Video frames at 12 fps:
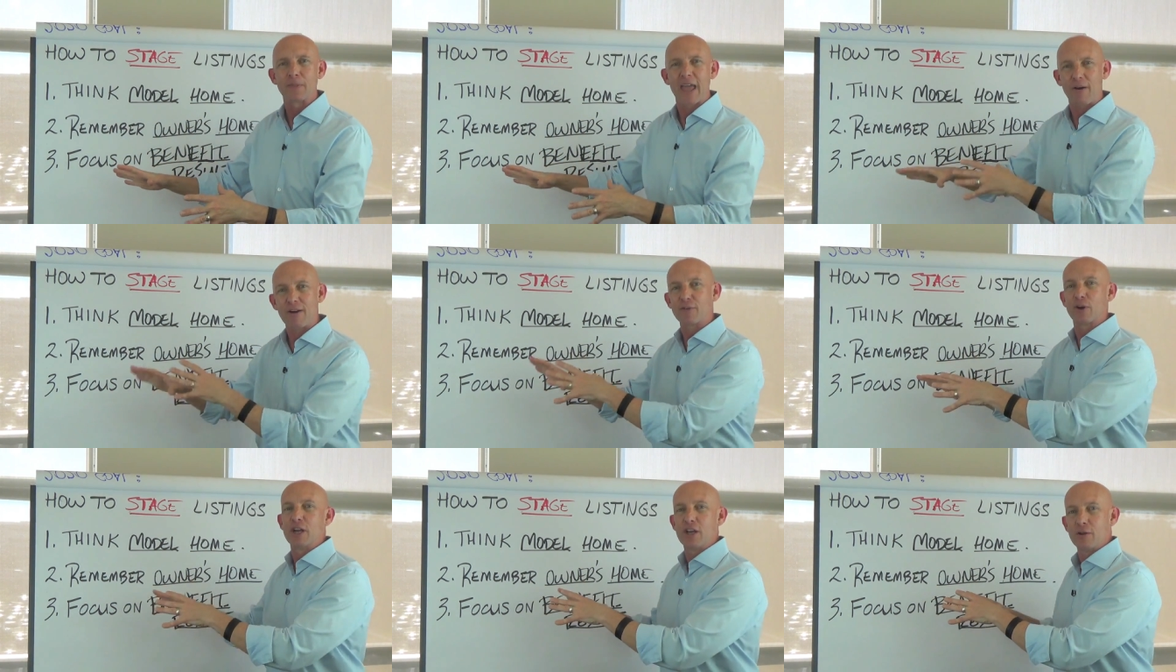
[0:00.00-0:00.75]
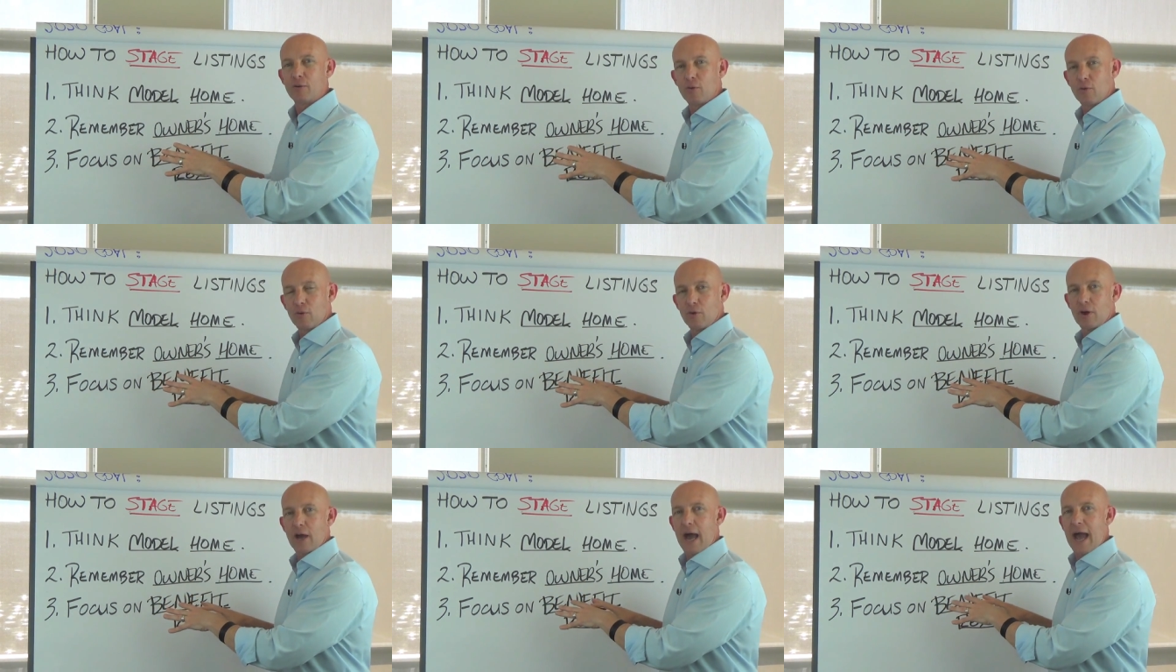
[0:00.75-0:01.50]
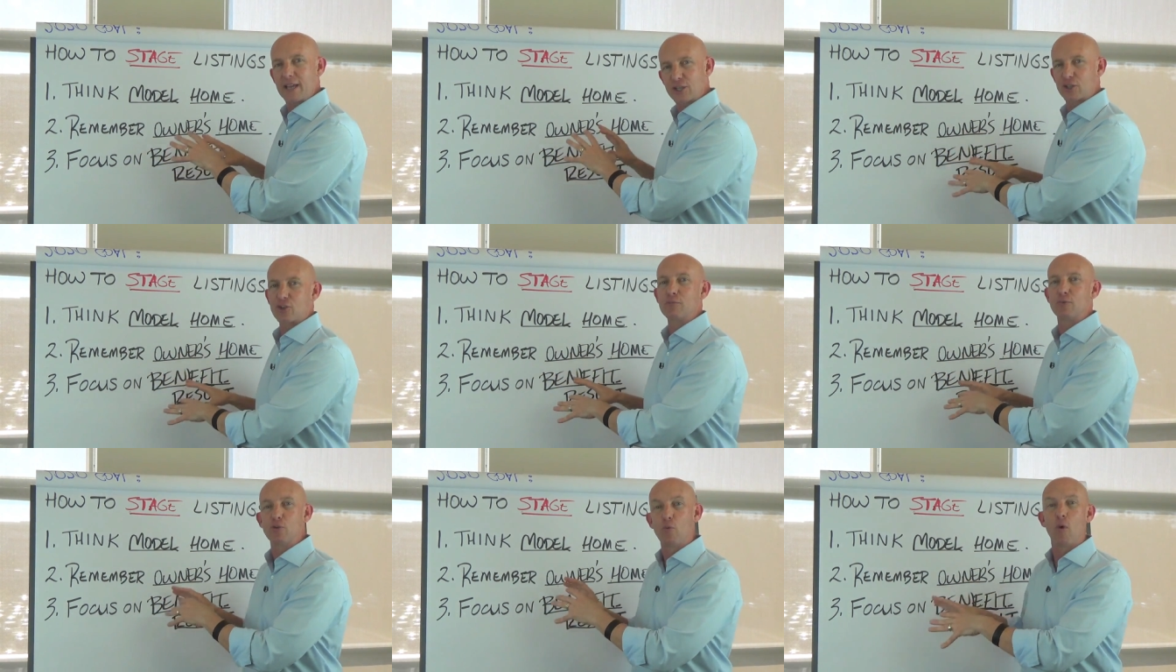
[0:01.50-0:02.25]
However, I
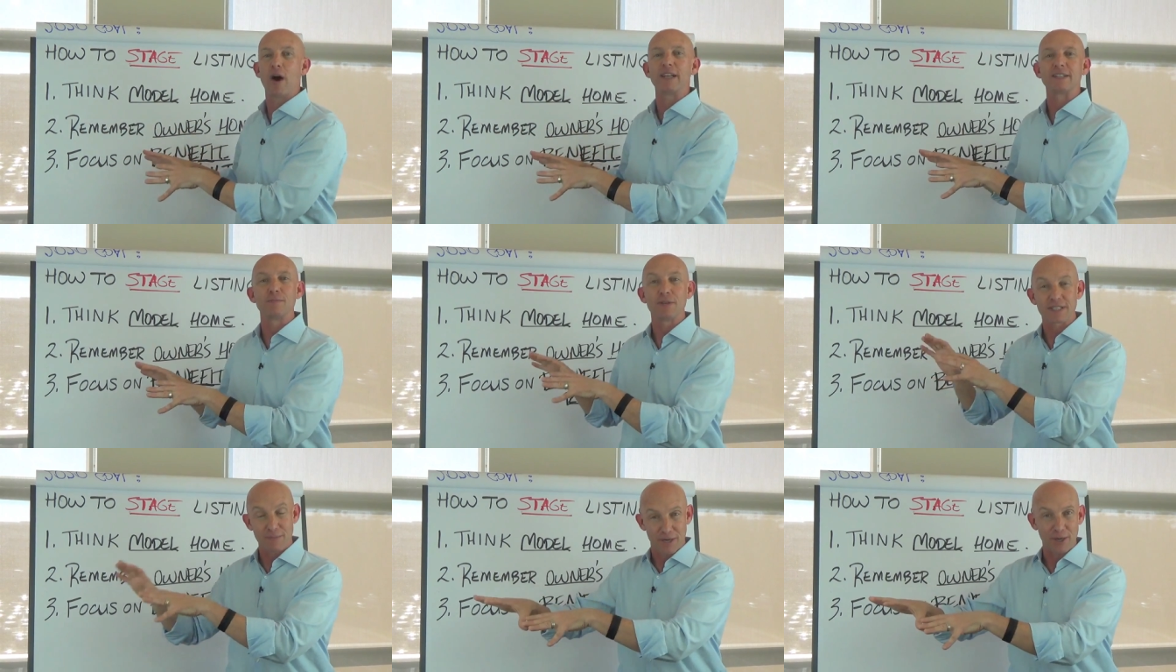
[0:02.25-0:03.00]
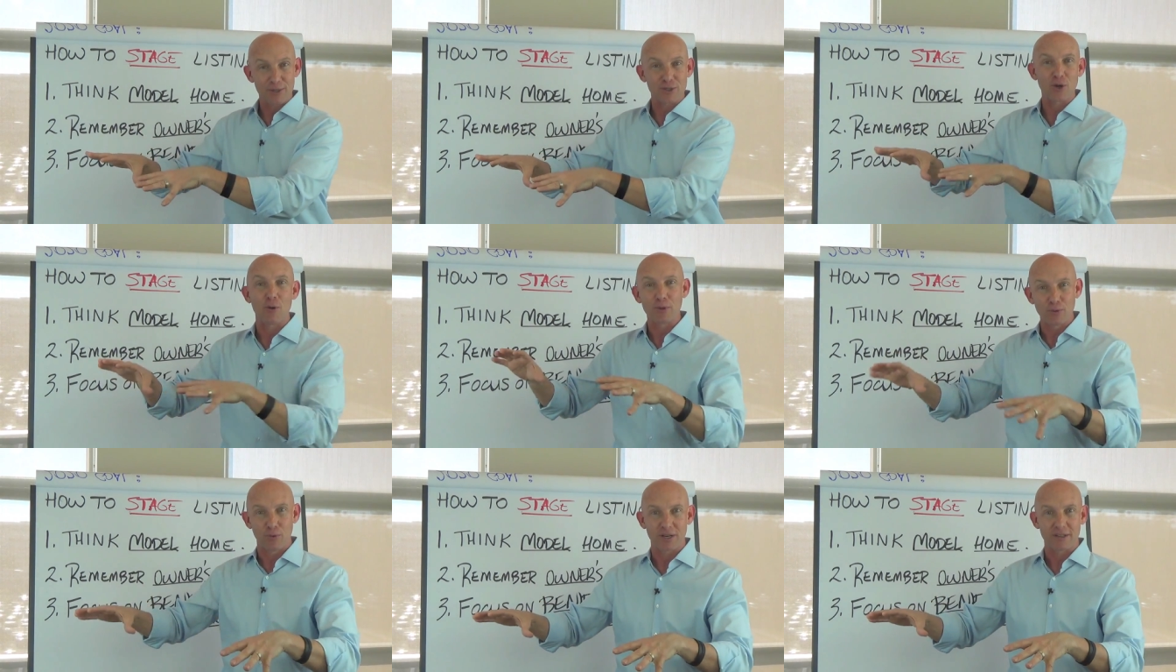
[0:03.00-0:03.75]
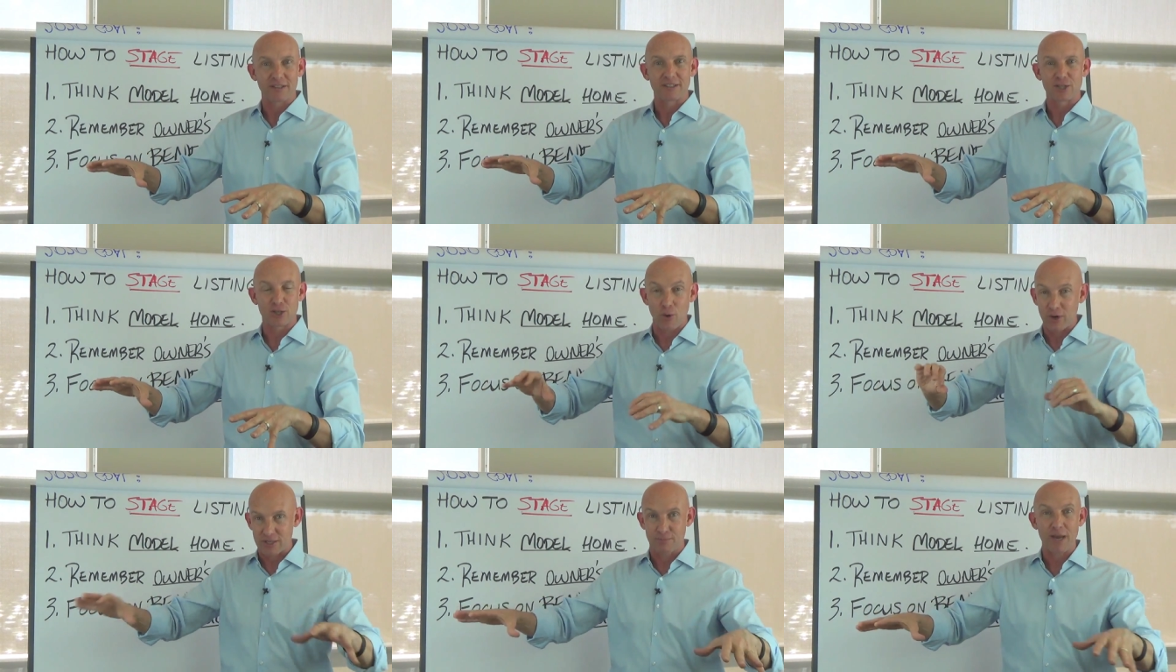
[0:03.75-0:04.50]
assume you want it to be somebody else's home and you want it to show
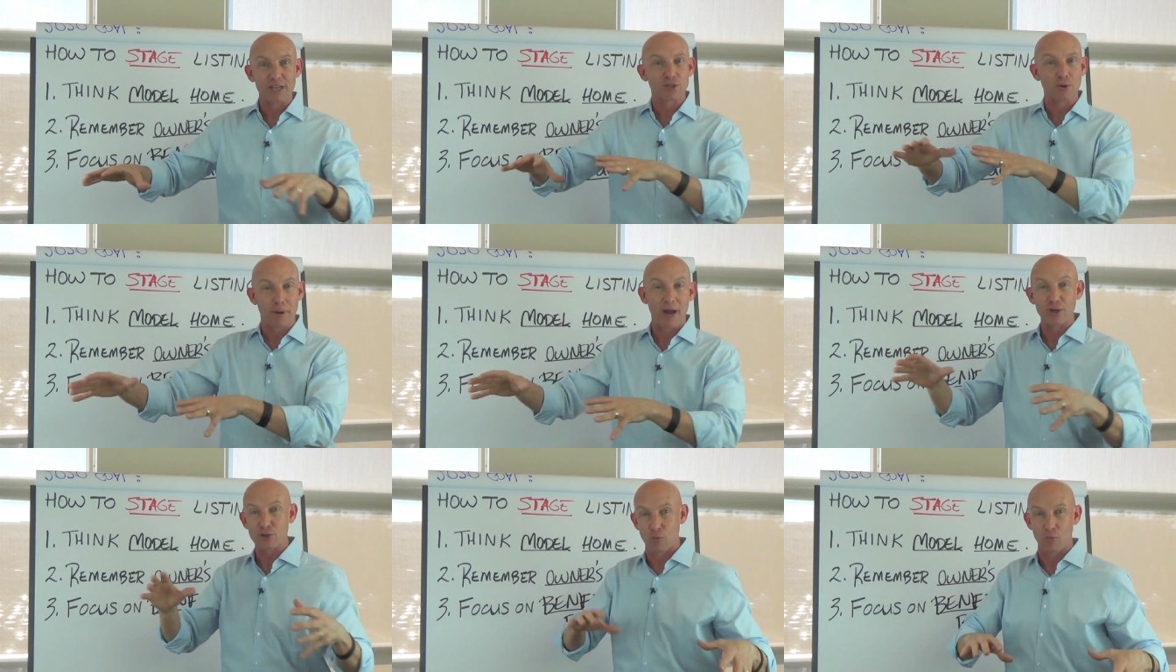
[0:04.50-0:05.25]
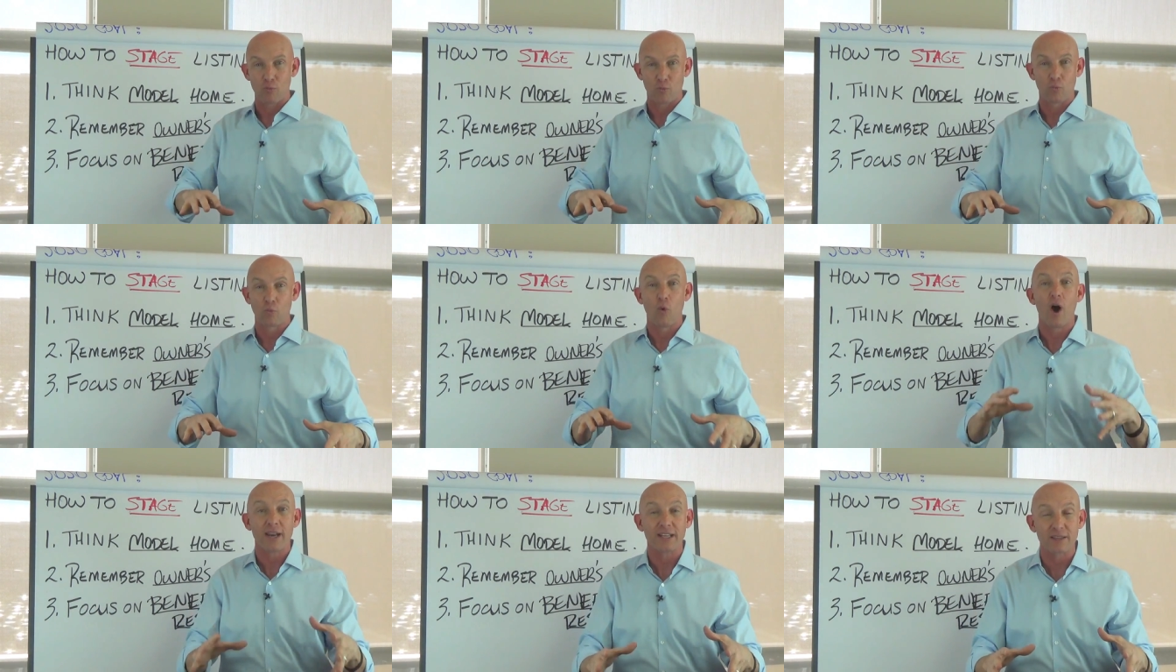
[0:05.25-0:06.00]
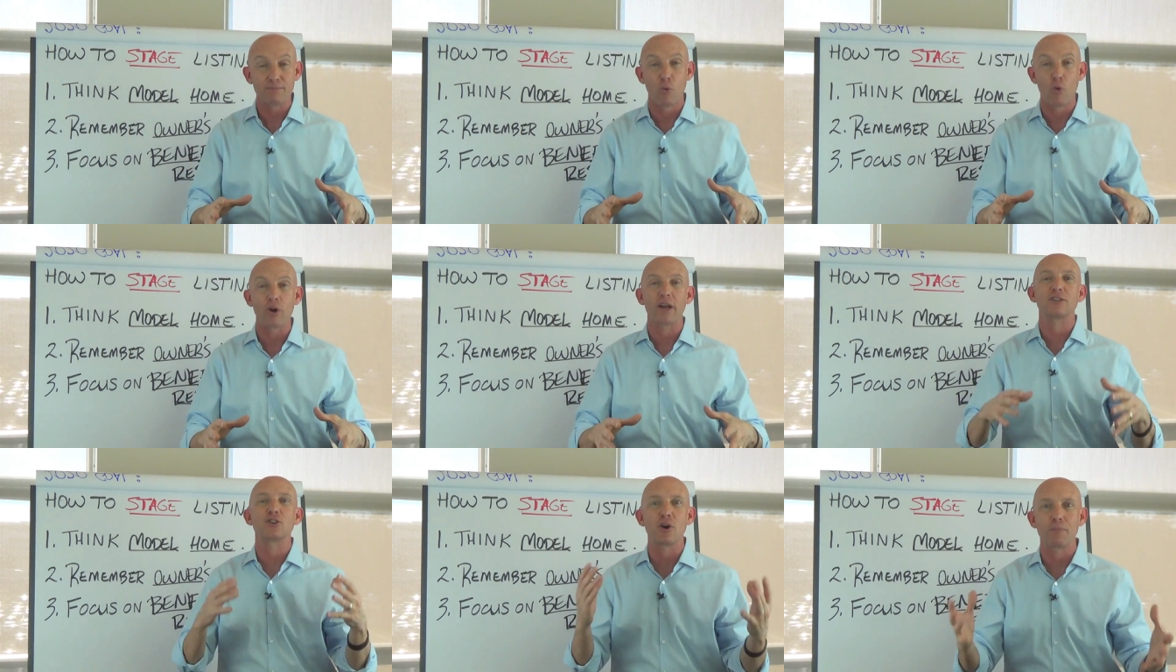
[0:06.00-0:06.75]
it its best so buyers will want it more,
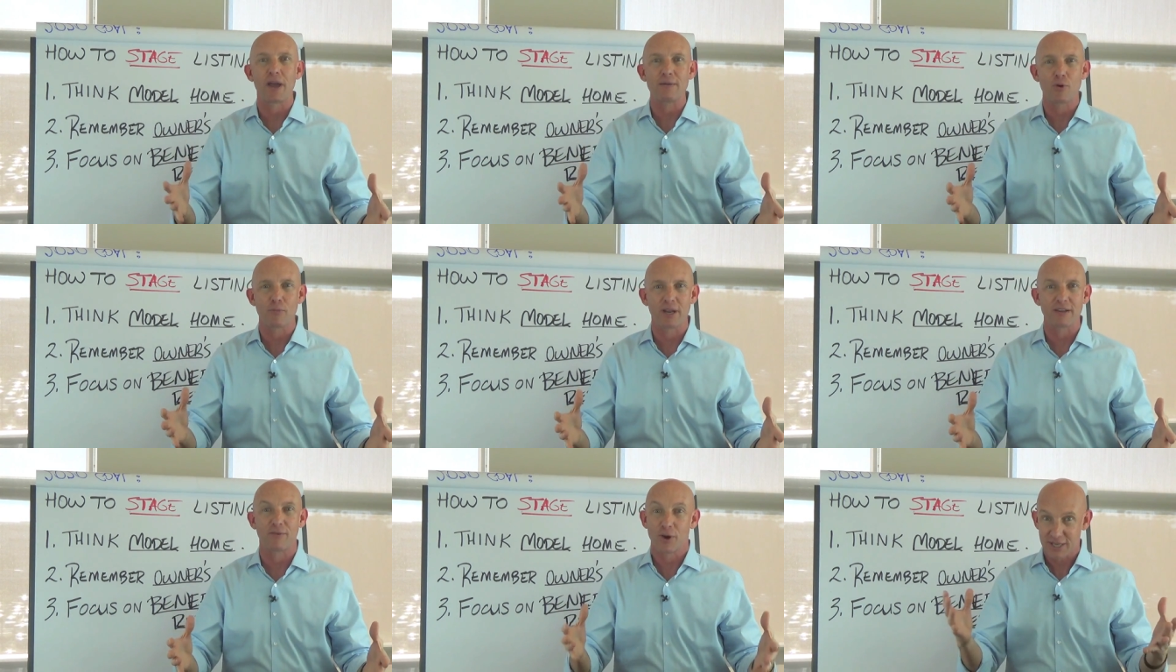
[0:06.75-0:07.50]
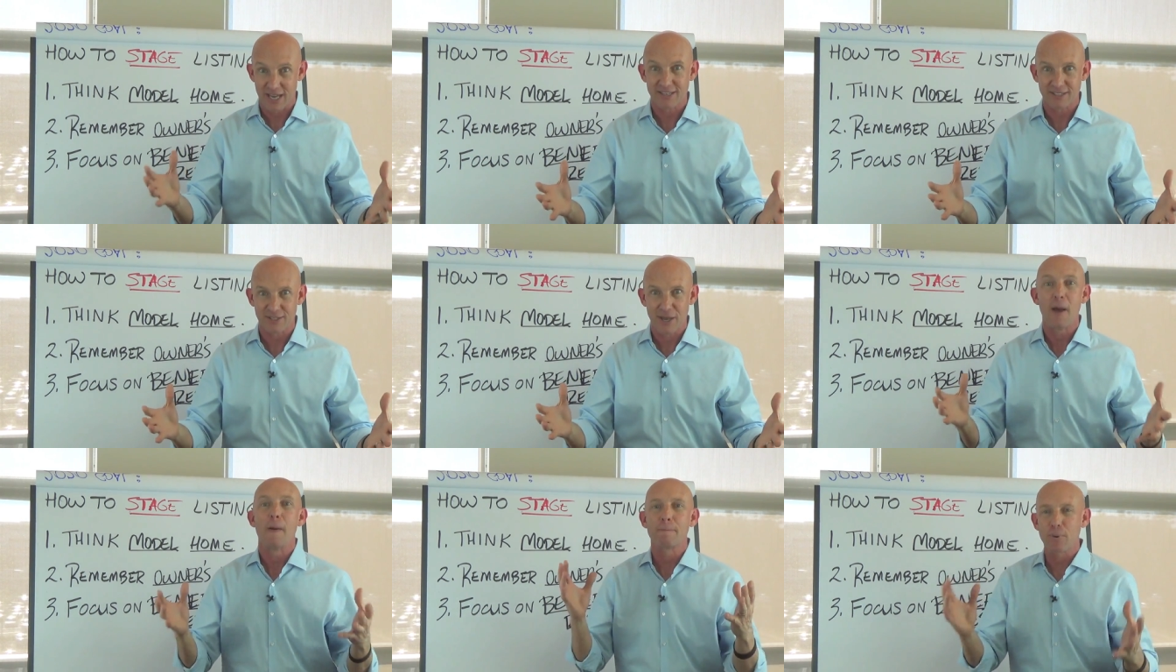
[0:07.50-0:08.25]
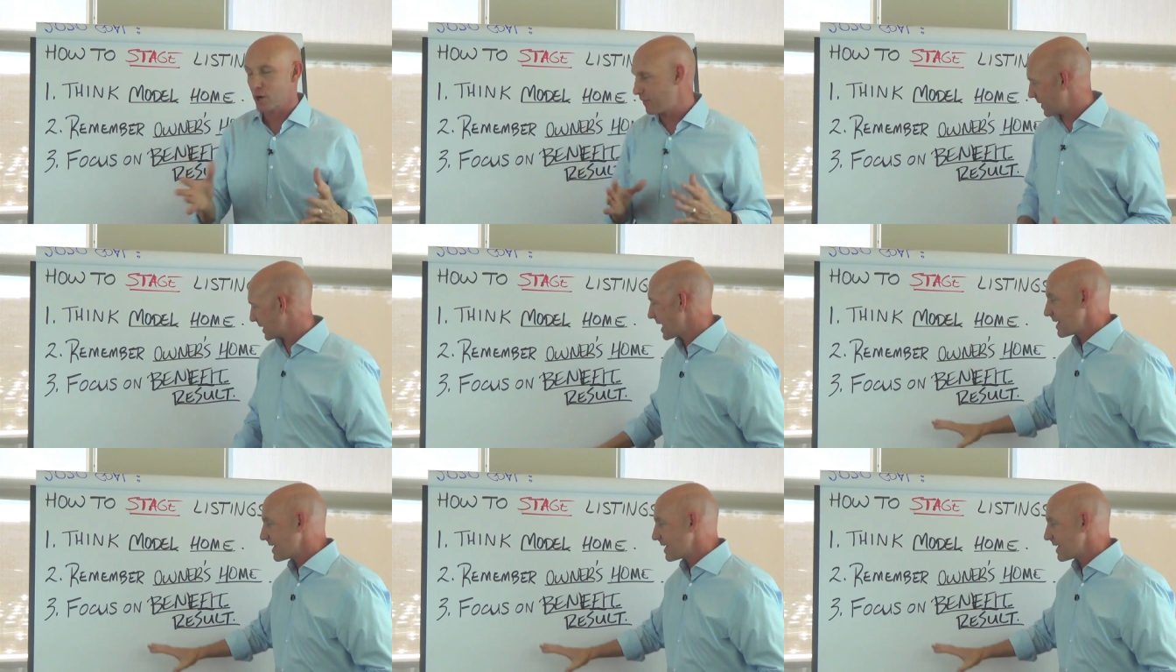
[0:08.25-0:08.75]
so they'll pay more money for it. Yes? Perfect.